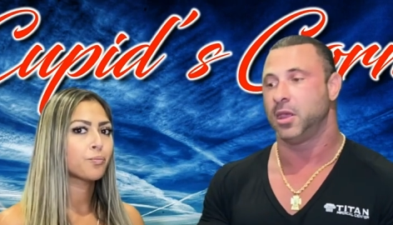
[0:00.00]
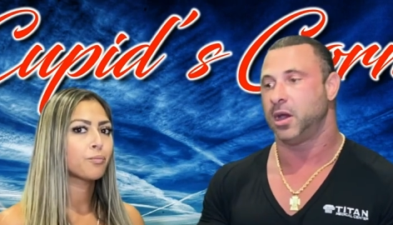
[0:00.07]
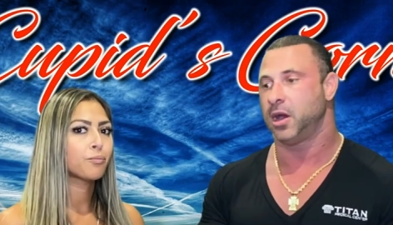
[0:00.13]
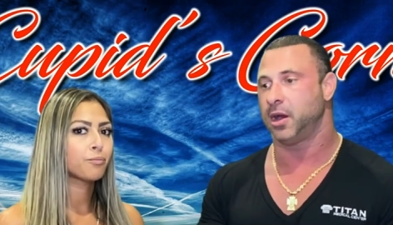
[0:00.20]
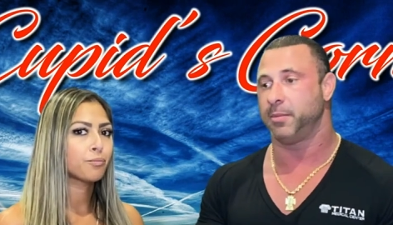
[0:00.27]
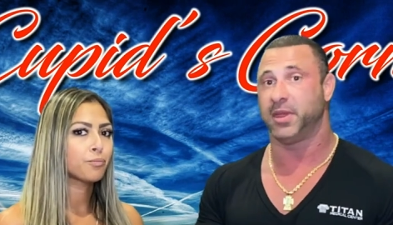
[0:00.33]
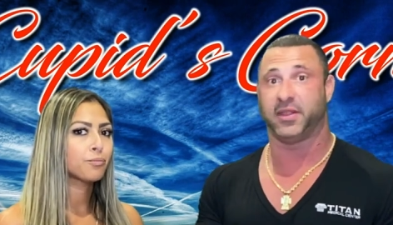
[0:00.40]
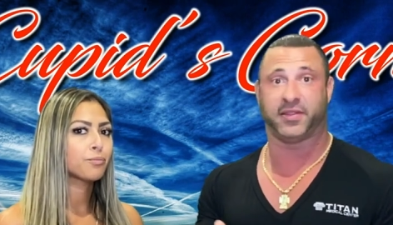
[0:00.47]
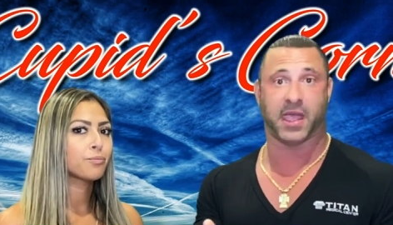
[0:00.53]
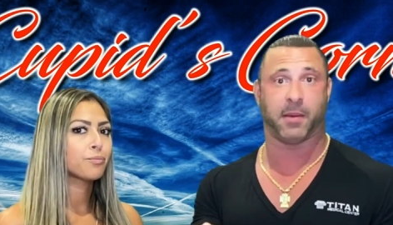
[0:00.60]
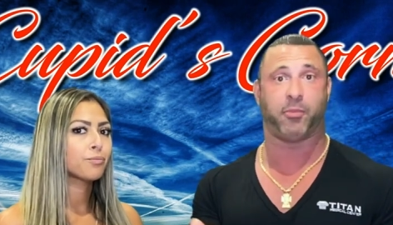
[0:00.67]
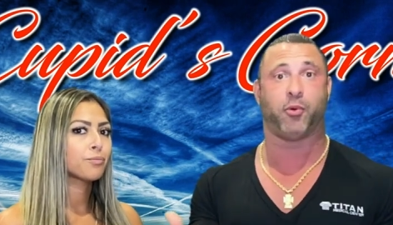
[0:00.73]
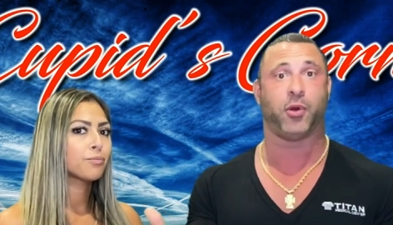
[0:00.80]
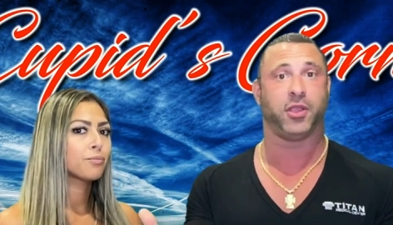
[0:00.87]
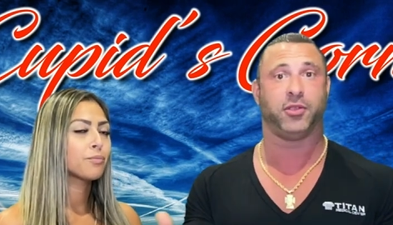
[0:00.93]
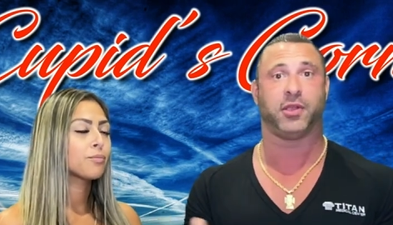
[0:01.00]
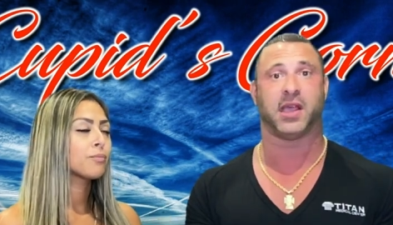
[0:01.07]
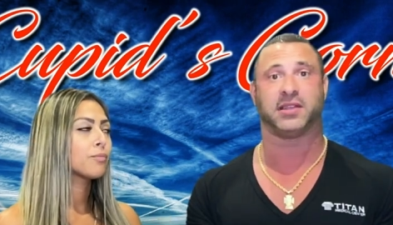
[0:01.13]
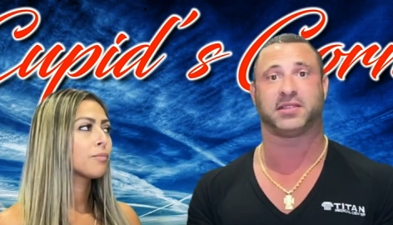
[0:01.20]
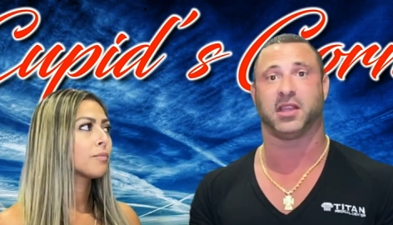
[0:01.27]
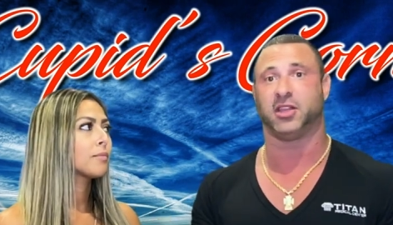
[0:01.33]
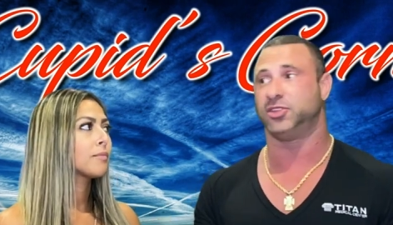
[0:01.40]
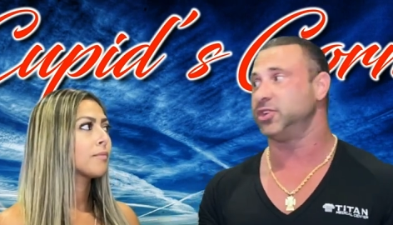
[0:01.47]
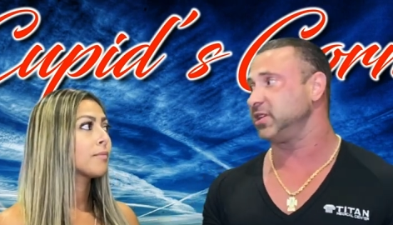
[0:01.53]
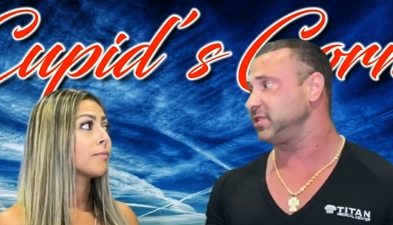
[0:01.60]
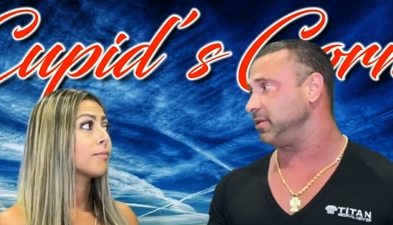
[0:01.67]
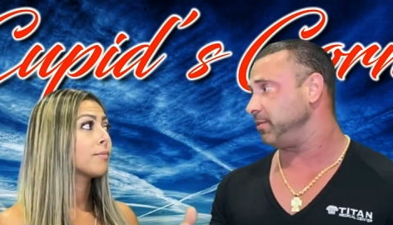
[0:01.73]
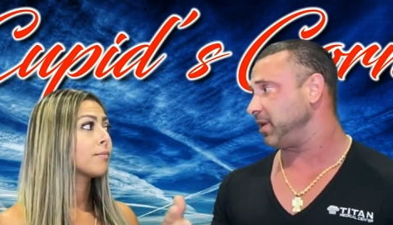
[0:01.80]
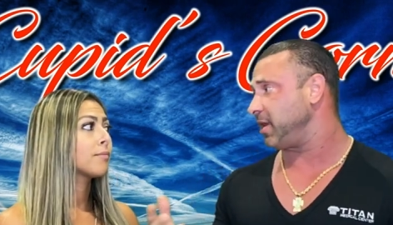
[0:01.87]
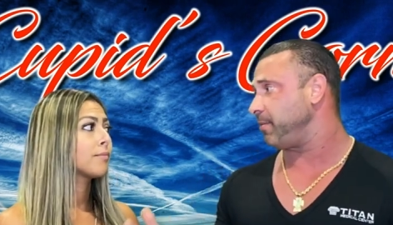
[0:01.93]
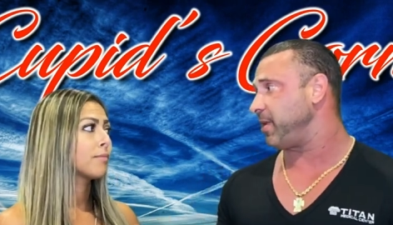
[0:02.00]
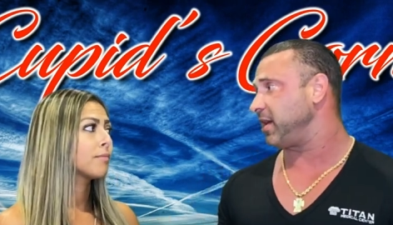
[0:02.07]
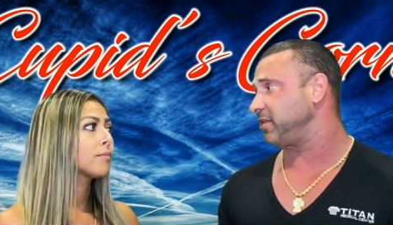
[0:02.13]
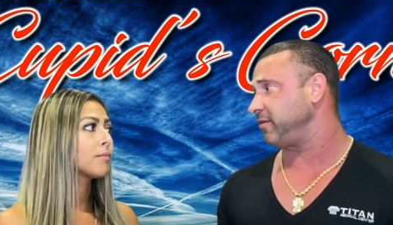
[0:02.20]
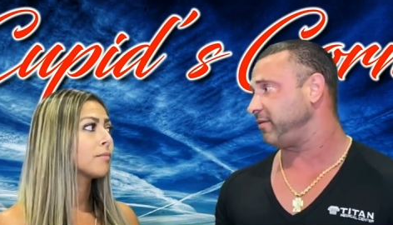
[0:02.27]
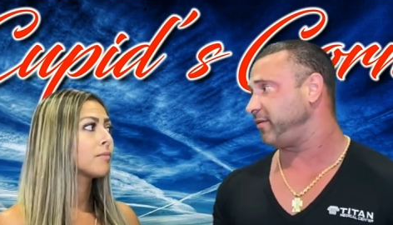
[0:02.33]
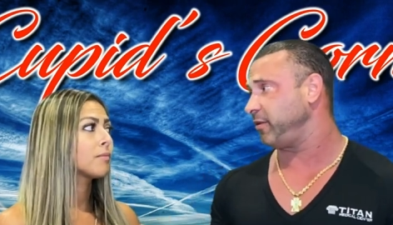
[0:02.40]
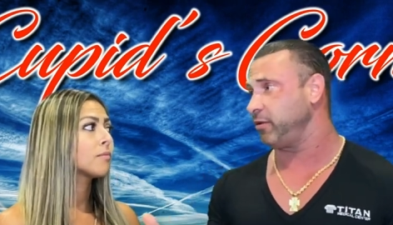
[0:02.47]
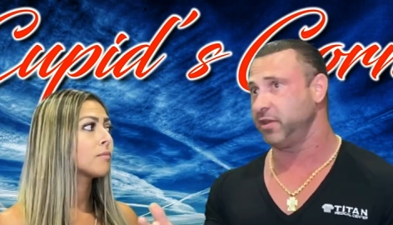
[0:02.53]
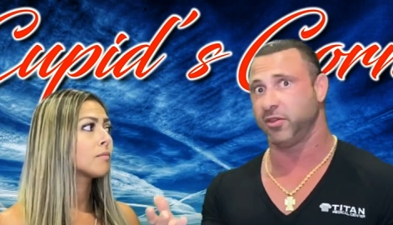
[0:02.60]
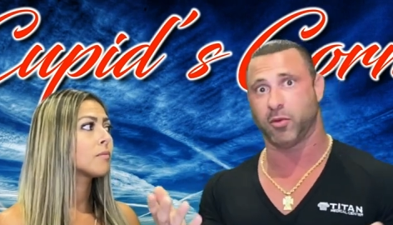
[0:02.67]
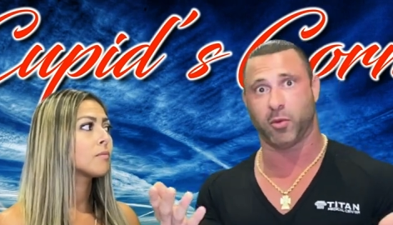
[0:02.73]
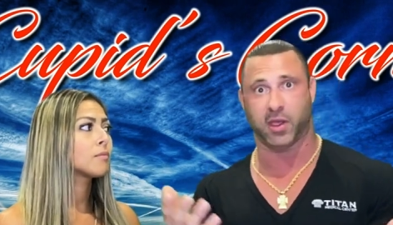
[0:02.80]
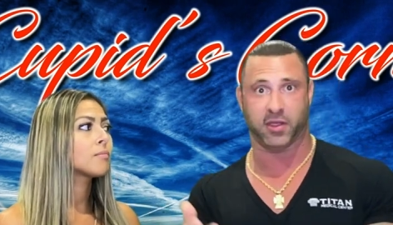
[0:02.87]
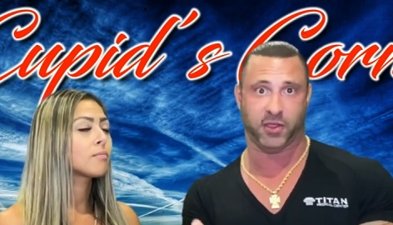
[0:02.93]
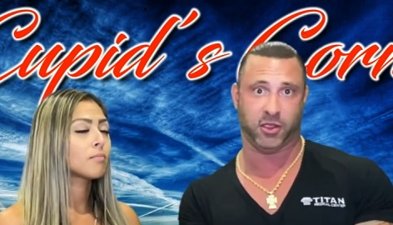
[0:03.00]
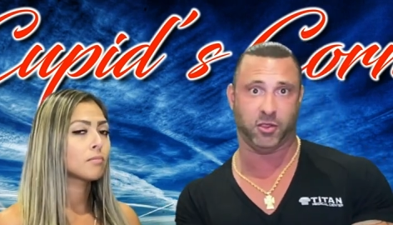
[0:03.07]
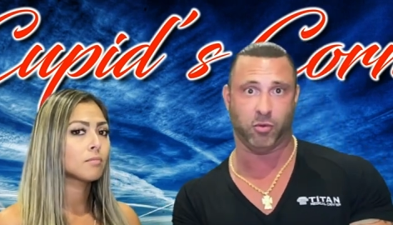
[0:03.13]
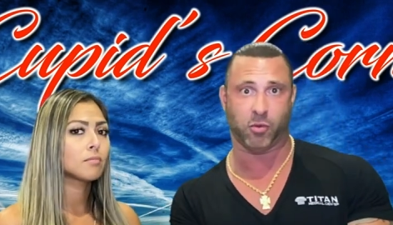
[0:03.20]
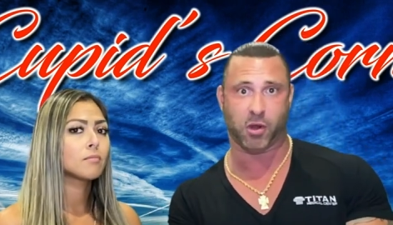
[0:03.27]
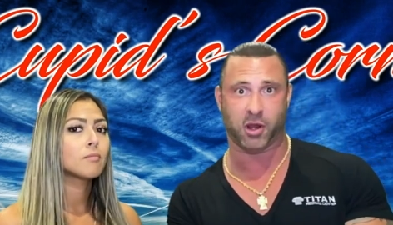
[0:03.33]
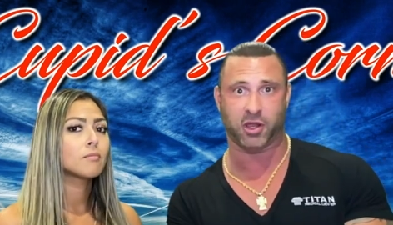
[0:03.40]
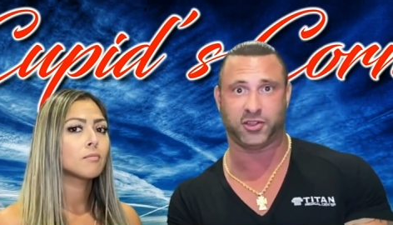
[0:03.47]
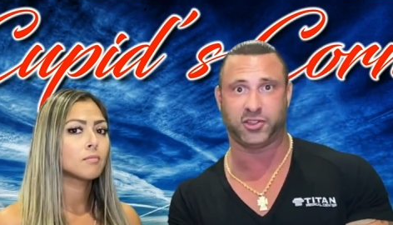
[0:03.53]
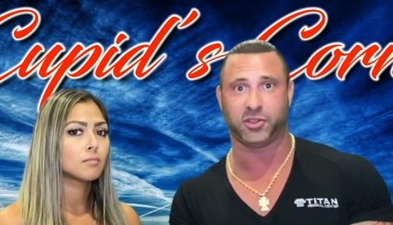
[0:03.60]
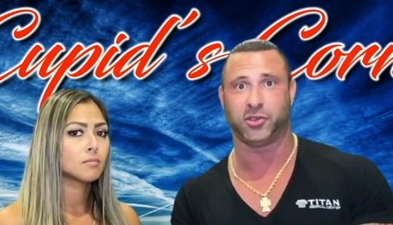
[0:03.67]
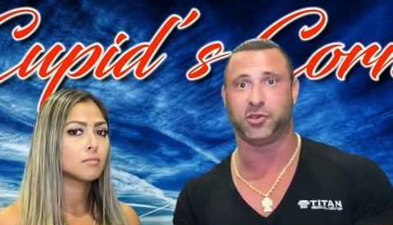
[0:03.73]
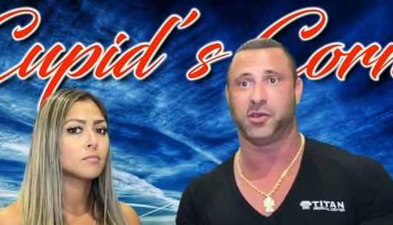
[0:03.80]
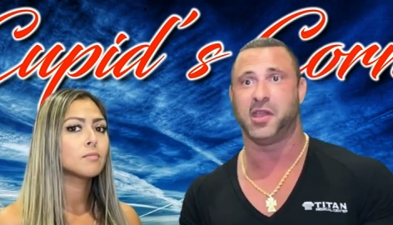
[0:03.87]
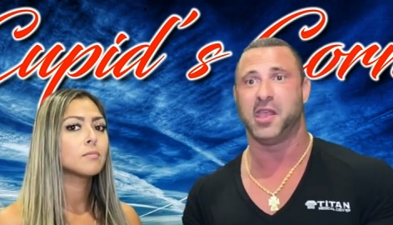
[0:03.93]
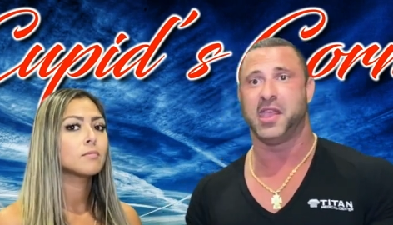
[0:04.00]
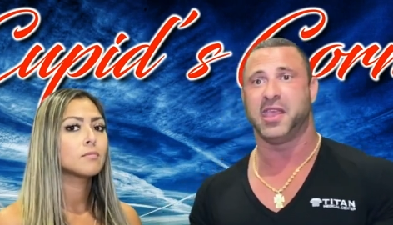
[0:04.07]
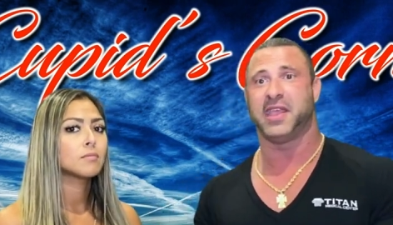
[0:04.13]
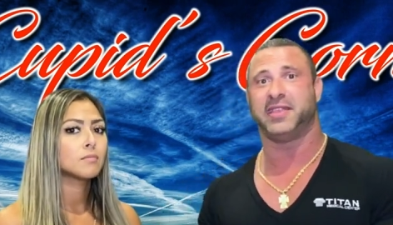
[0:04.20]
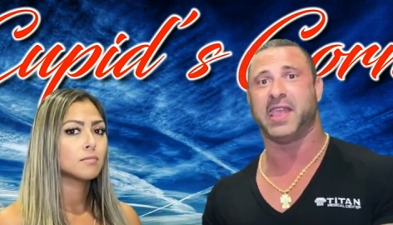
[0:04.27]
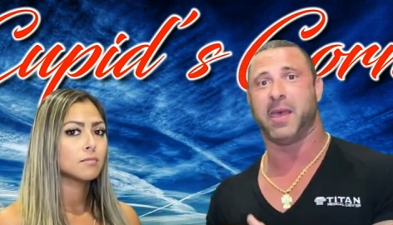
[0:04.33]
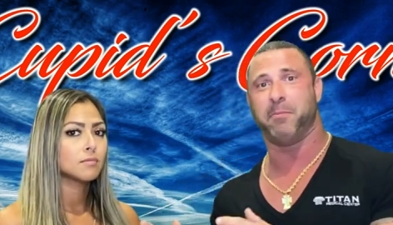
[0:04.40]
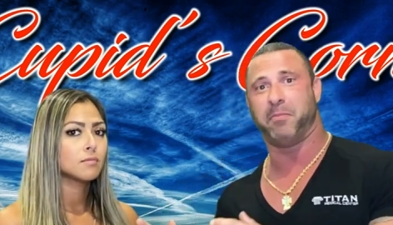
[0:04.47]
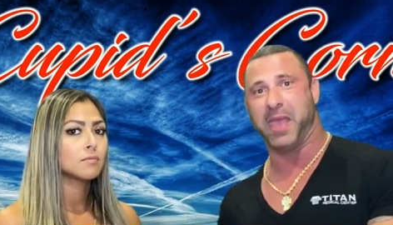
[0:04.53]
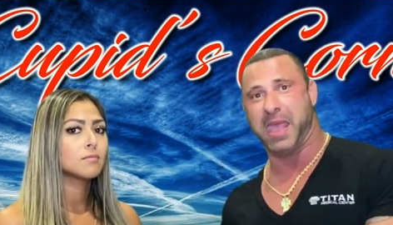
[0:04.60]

Speaker 1: Um, and at that point, you guys can adjust them and get back to feeling the way that you wanted to, get that